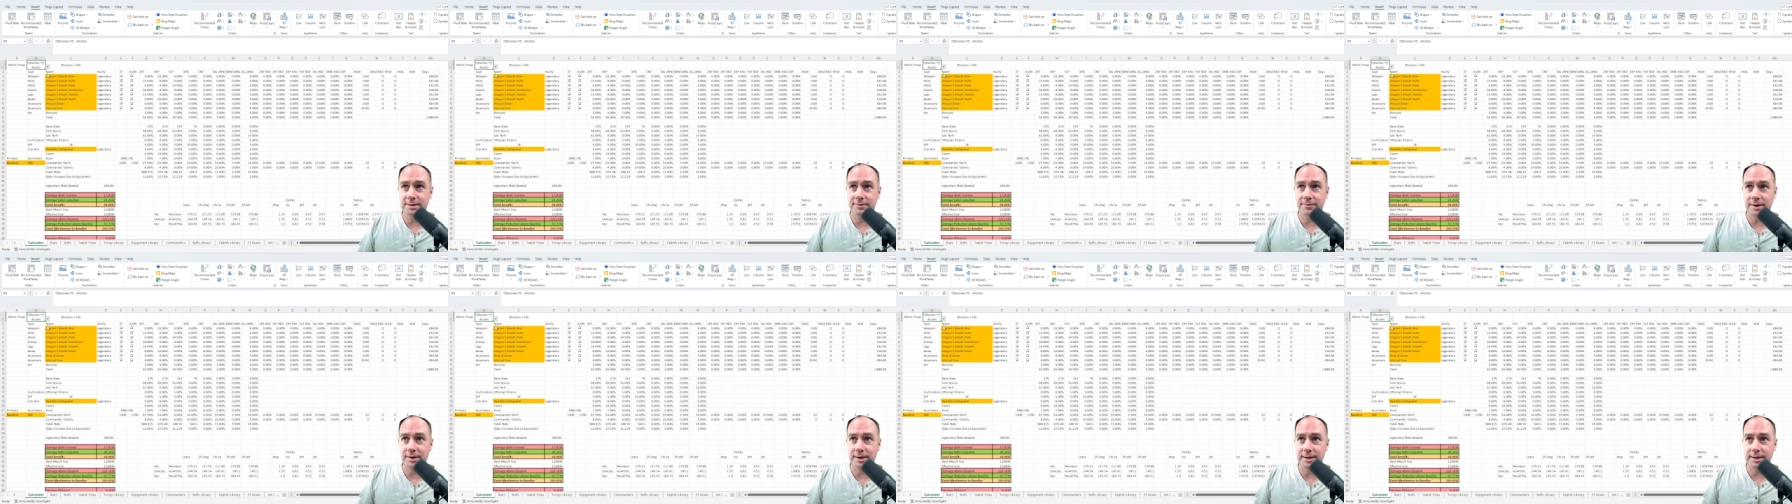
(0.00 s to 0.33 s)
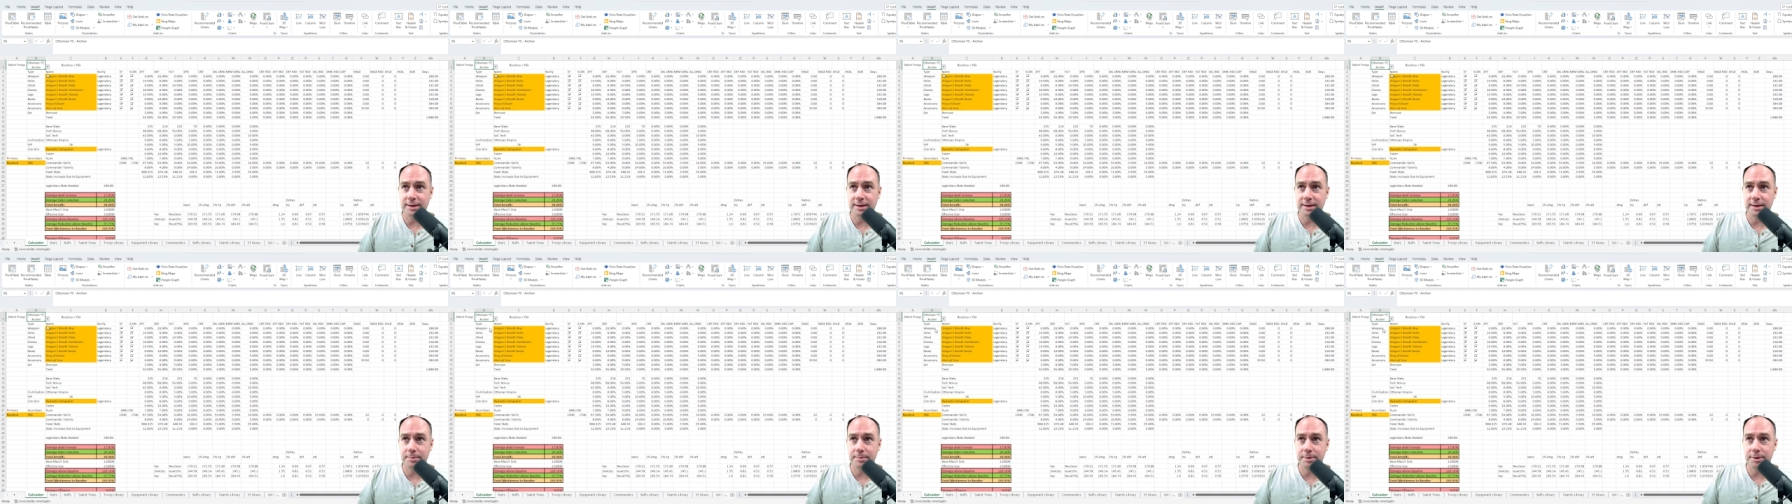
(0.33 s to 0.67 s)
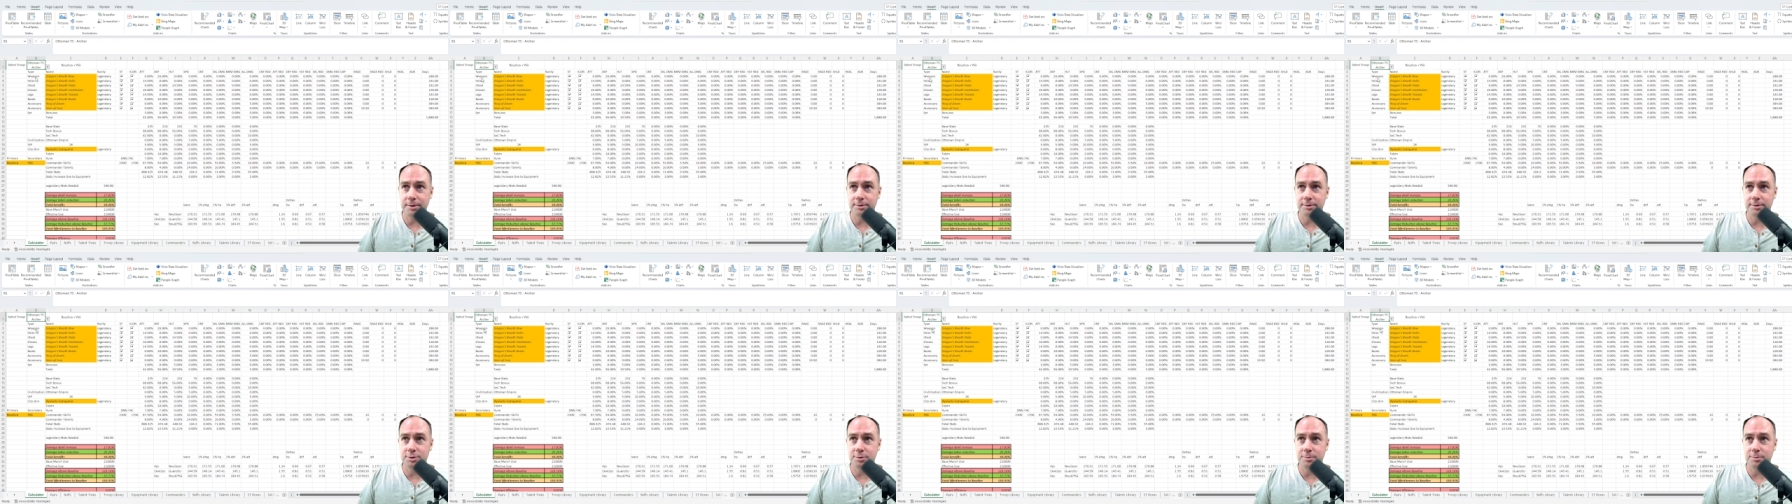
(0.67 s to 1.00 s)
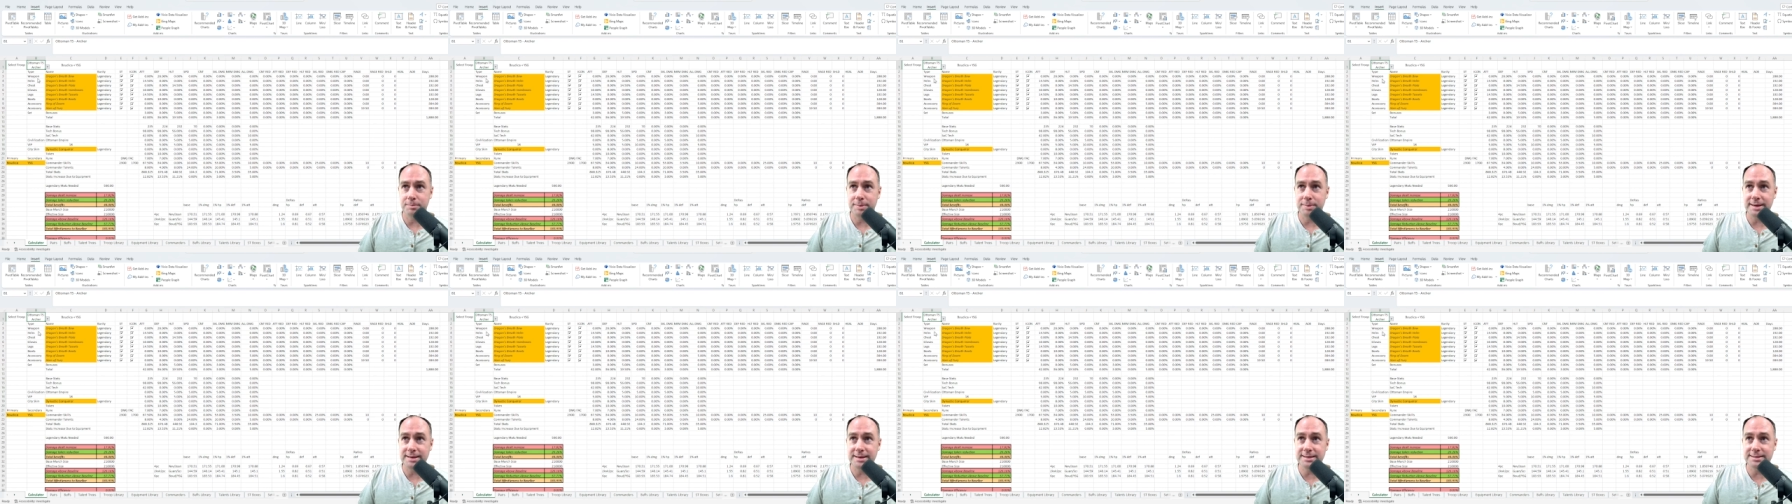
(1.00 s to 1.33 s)
If I can get up here to
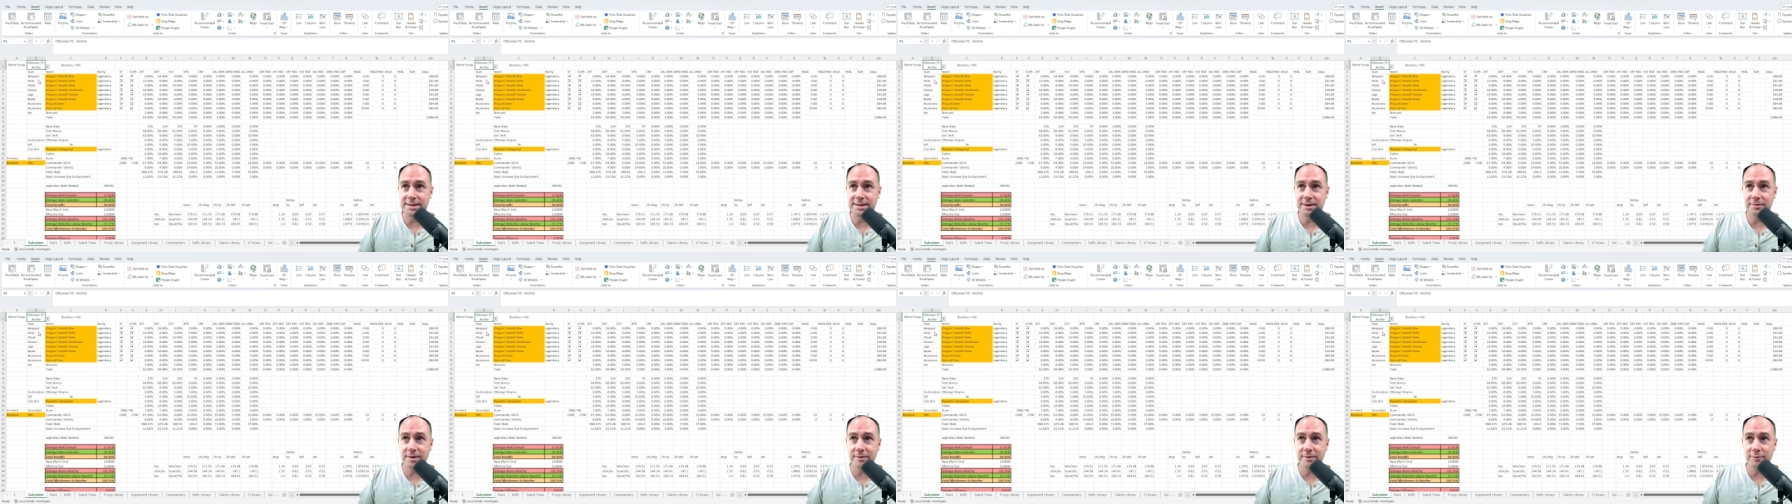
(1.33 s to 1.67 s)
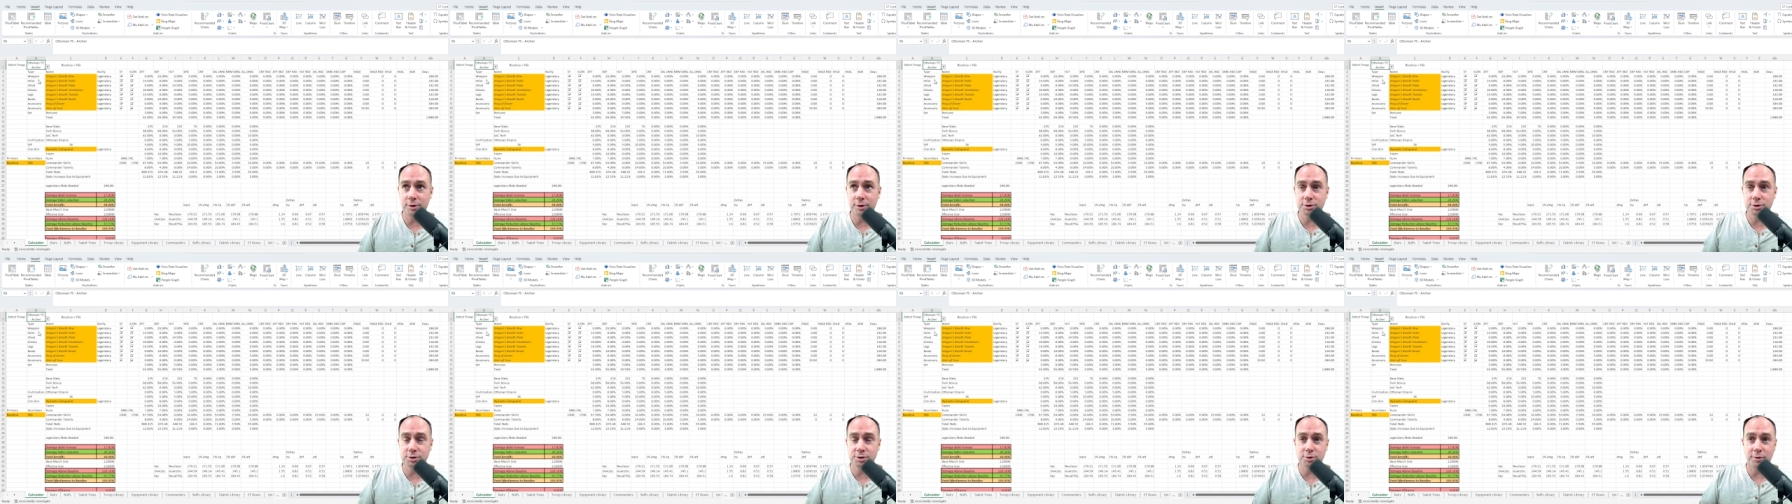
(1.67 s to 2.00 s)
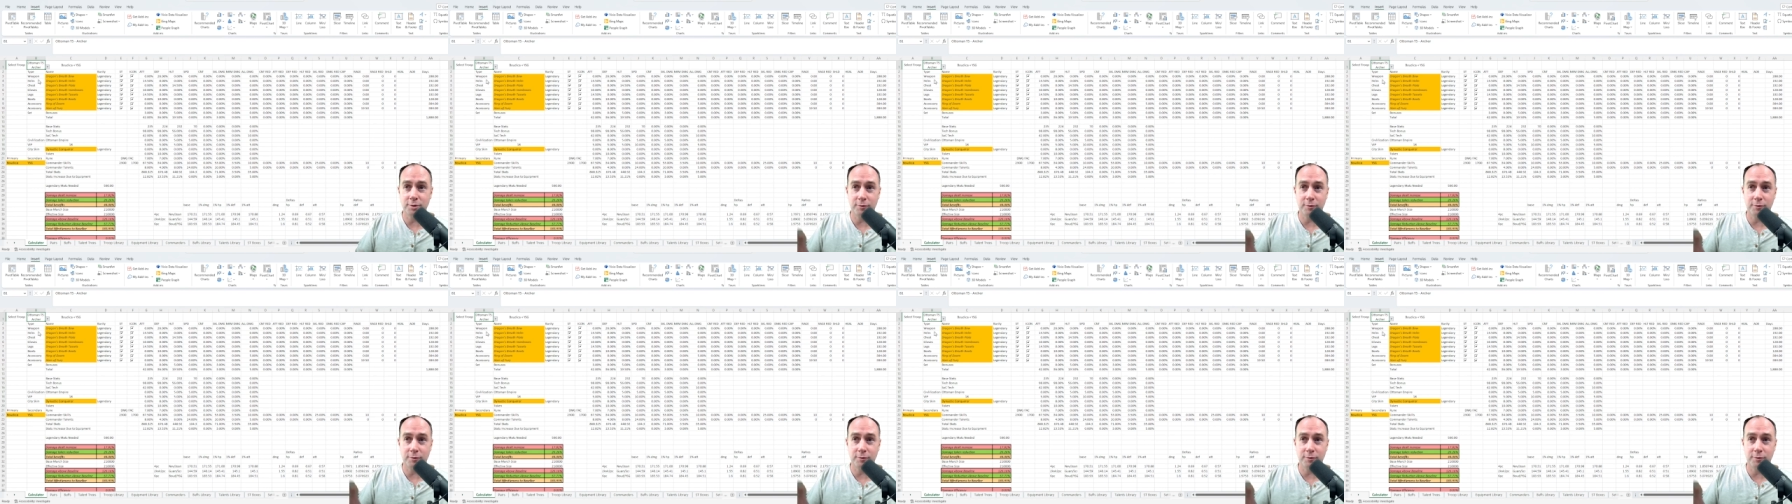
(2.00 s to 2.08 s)
base T5 Archer.